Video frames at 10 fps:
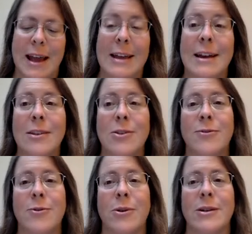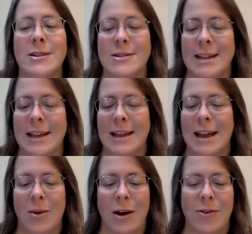And I look forward to seeing
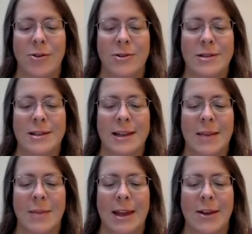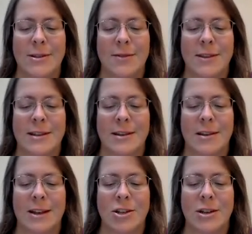how others can make use of this
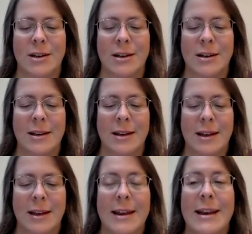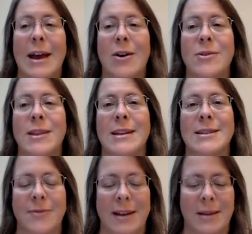collection now that
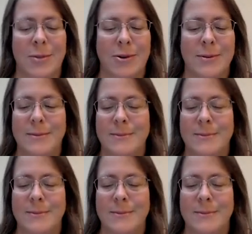it's available.